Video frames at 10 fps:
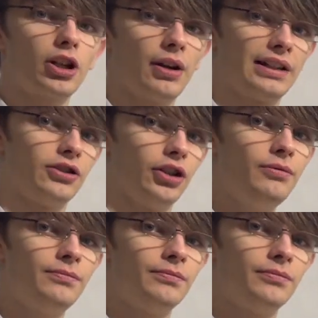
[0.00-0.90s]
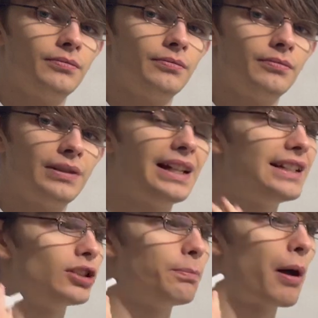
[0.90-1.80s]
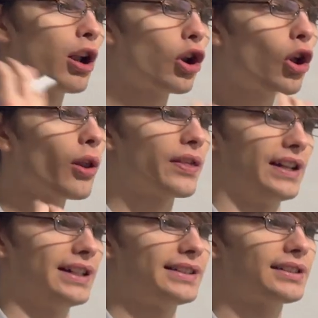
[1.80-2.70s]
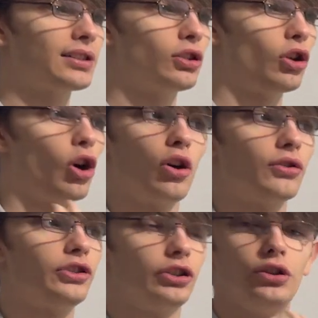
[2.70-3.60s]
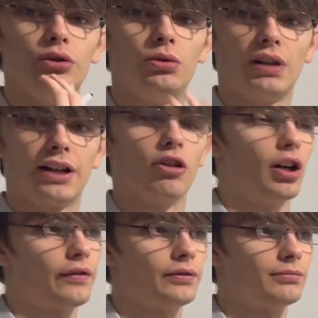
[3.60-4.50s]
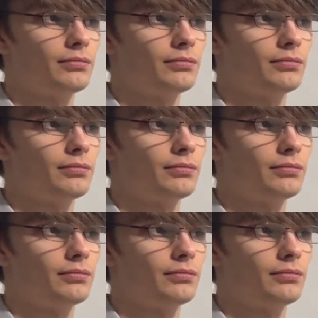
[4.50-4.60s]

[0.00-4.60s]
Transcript: go ahead and do is plot this onto a graph.